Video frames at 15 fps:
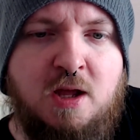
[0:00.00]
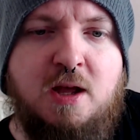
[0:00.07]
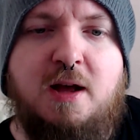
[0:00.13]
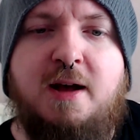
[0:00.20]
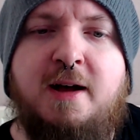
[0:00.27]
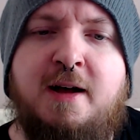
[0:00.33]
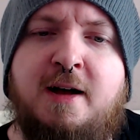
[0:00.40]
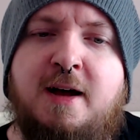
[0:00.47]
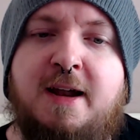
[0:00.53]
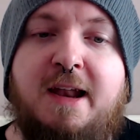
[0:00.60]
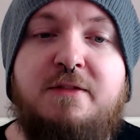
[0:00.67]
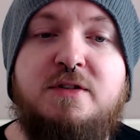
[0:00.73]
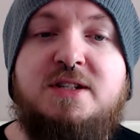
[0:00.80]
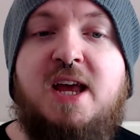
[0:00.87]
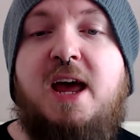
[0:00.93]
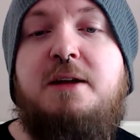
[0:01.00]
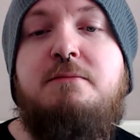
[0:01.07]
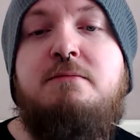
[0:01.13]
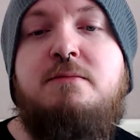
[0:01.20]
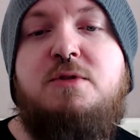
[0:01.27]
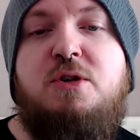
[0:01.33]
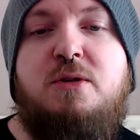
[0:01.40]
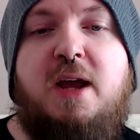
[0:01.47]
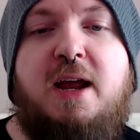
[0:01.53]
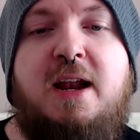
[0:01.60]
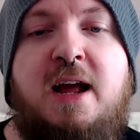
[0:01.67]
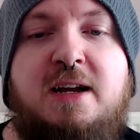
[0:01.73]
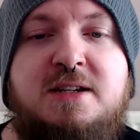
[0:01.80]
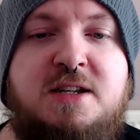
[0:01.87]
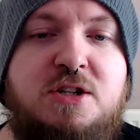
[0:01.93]
At level 10, you gain
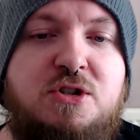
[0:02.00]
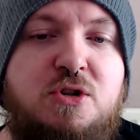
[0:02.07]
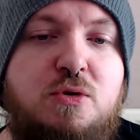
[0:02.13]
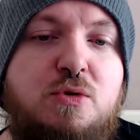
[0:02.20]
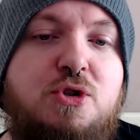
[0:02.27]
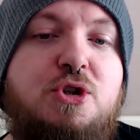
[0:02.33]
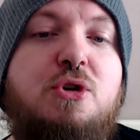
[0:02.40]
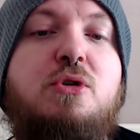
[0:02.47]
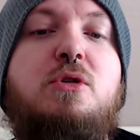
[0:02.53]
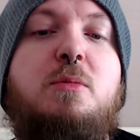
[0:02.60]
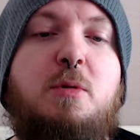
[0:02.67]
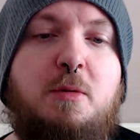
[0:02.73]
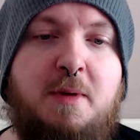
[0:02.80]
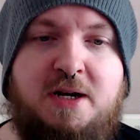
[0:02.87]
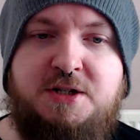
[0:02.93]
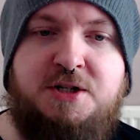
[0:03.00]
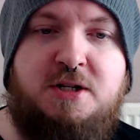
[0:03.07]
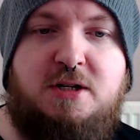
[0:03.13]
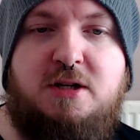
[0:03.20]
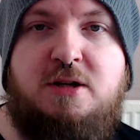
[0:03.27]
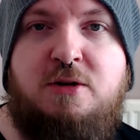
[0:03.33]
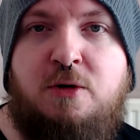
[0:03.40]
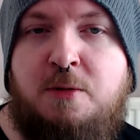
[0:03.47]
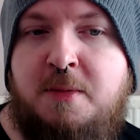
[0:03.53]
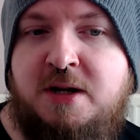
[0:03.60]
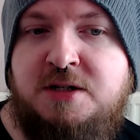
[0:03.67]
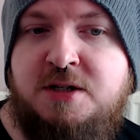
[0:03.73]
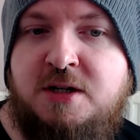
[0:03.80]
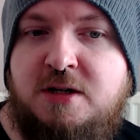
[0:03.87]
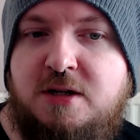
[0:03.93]
access to durable magic. Your
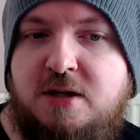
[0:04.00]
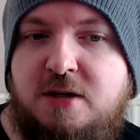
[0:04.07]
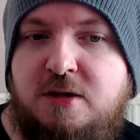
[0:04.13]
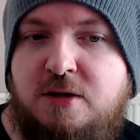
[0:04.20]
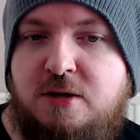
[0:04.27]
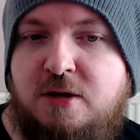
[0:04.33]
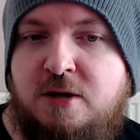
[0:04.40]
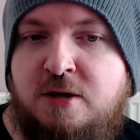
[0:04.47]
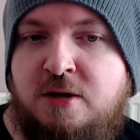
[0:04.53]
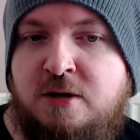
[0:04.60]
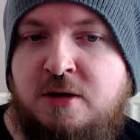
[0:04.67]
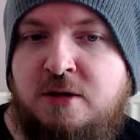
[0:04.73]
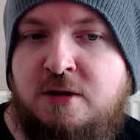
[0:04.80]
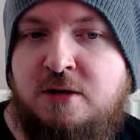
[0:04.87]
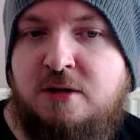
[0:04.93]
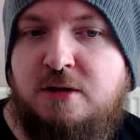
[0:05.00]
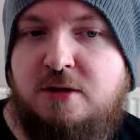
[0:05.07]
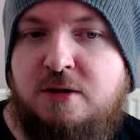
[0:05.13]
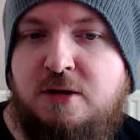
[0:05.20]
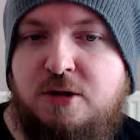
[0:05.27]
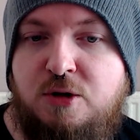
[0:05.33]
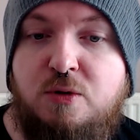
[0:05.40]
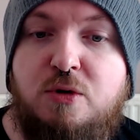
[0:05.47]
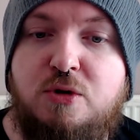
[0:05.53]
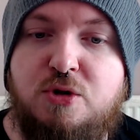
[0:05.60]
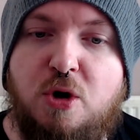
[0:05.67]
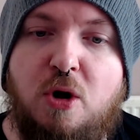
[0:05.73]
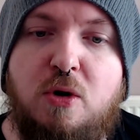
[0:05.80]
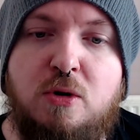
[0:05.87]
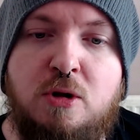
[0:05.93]
magic that you
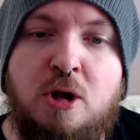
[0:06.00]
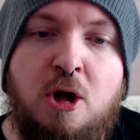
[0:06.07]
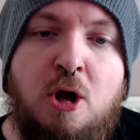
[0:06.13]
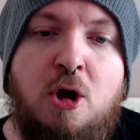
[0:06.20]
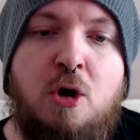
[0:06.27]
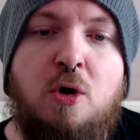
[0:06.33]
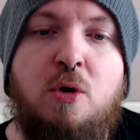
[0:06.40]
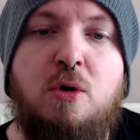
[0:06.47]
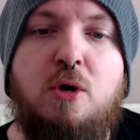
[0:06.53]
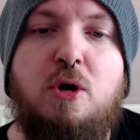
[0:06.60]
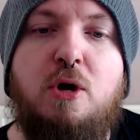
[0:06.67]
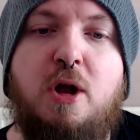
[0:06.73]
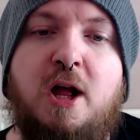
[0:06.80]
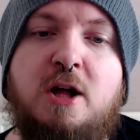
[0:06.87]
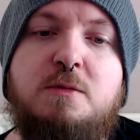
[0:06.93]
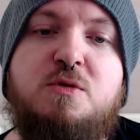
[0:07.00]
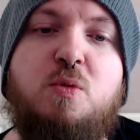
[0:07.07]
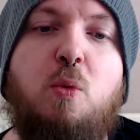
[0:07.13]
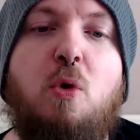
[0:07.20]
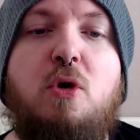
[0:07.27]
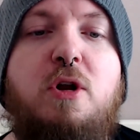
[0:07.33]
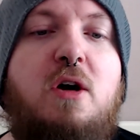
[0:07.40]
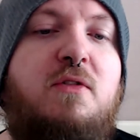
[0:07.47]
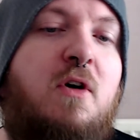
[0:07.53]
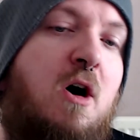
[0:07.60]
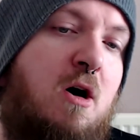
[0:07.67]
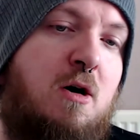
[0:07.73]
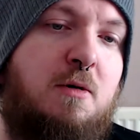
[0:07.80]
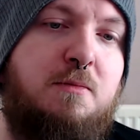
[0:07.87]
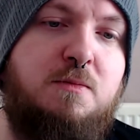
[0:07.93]
control helps ward off
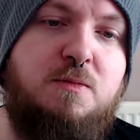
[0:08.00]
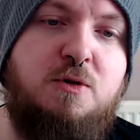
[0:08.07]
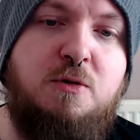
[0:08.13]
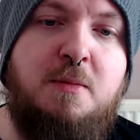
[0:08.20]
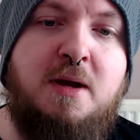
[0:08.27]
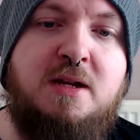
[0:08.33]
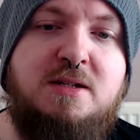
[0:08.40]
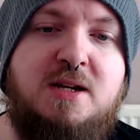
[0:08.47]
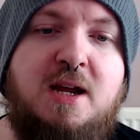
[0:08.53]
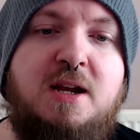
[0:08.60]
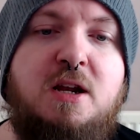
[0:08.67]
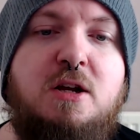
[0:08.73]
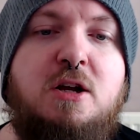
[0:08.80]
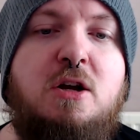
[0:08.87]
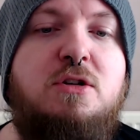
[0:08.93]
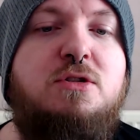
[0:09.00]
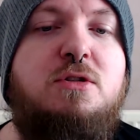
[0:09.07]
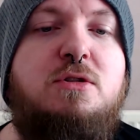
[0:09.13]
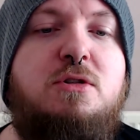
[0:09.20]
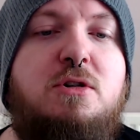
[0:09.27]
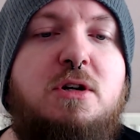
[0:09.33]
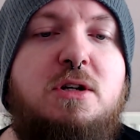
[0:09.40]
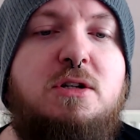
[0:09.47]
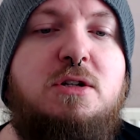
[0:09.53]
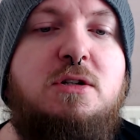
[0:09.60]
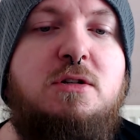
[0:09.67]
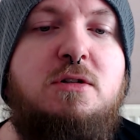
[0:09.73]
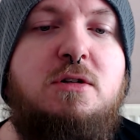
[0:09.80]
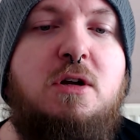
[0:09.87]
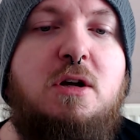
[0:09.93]
harm. You maintain a
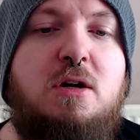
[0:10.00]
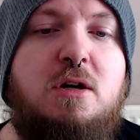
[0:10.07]
concentration.